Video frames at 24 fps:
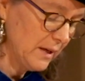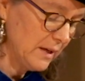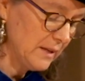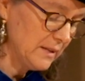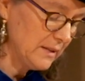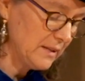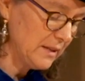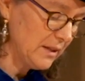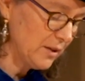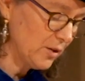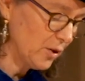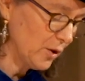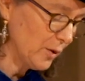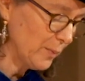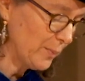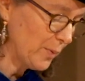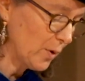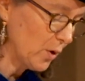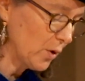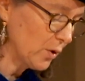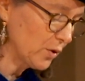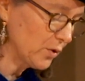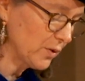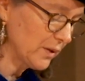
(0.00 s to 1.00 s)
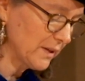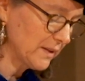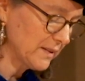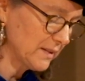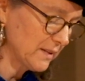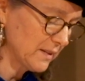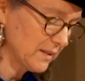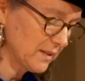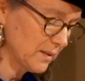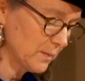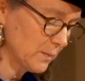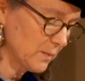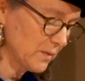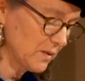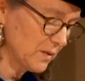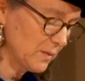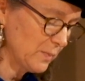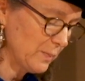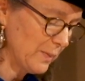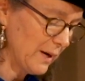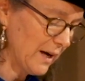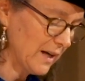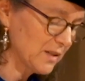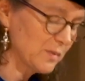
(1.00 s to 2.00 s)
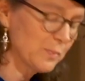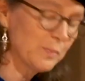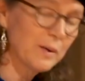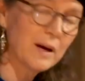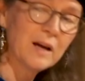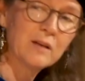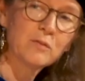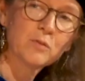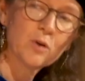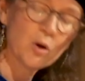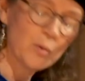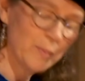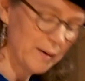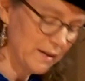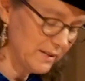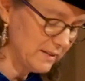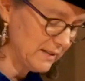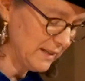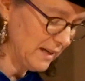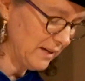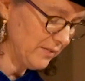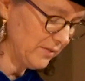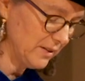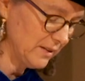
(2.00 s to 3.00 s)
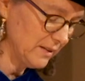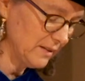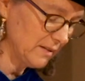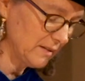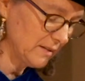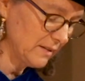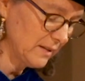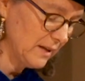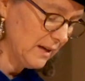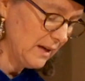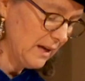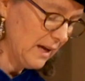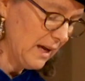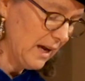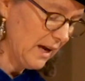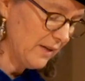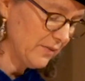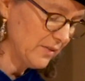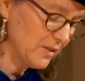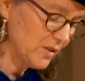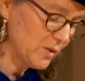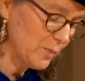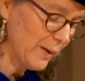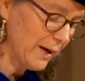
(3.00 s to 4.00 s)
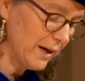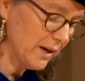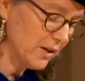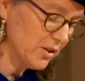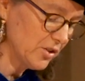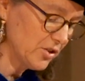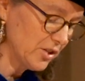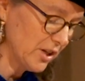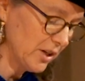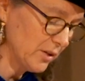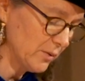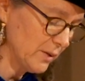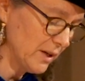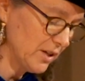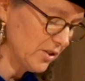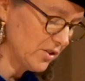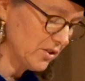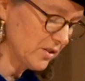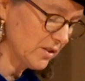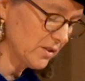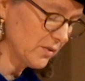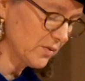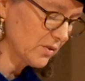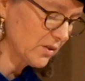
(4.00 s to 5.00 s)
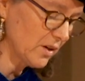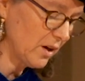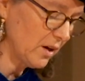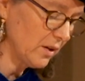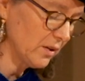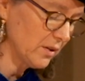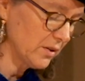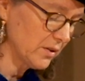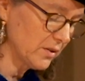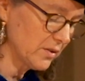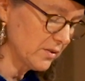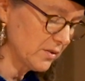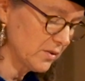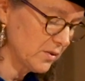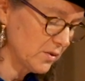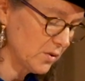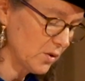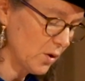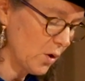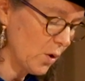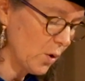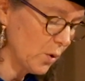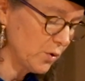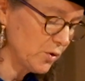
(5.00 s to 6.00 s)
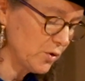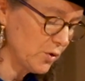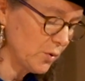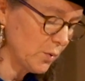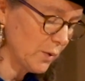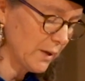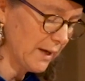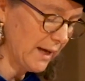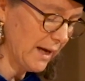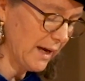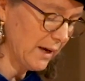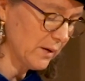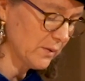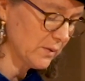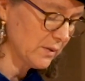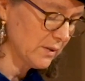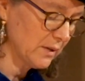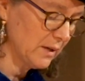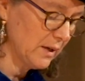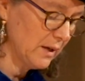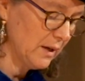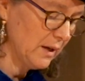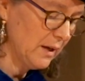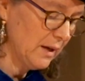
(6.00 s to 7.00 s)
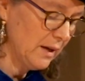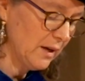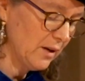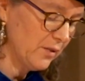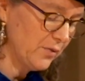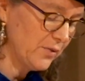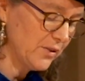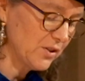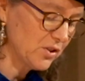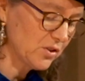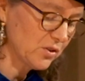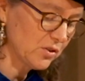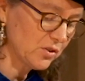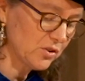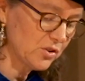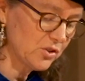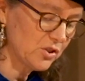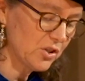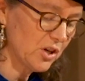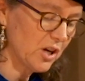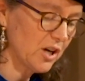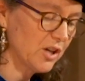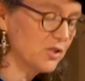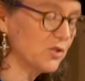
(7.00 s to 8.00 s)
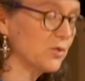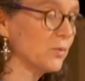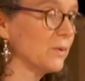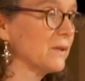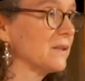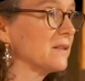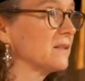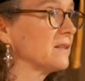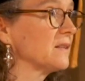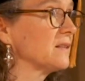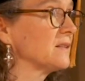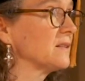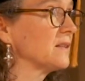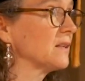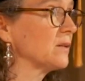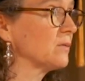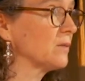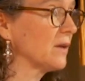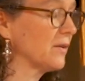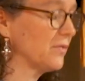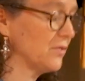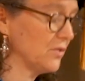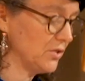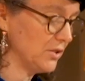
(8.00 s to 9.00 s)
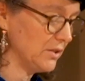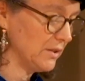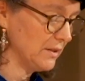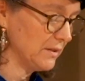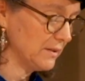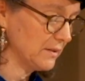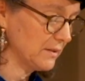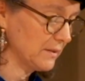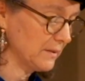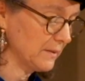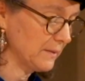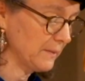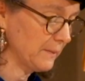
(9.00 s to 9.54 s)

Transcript: Indeed, her bold criticisms, backed by robust evidence, have inspired generations of scholars to hold to account officials charged with assisting refugees.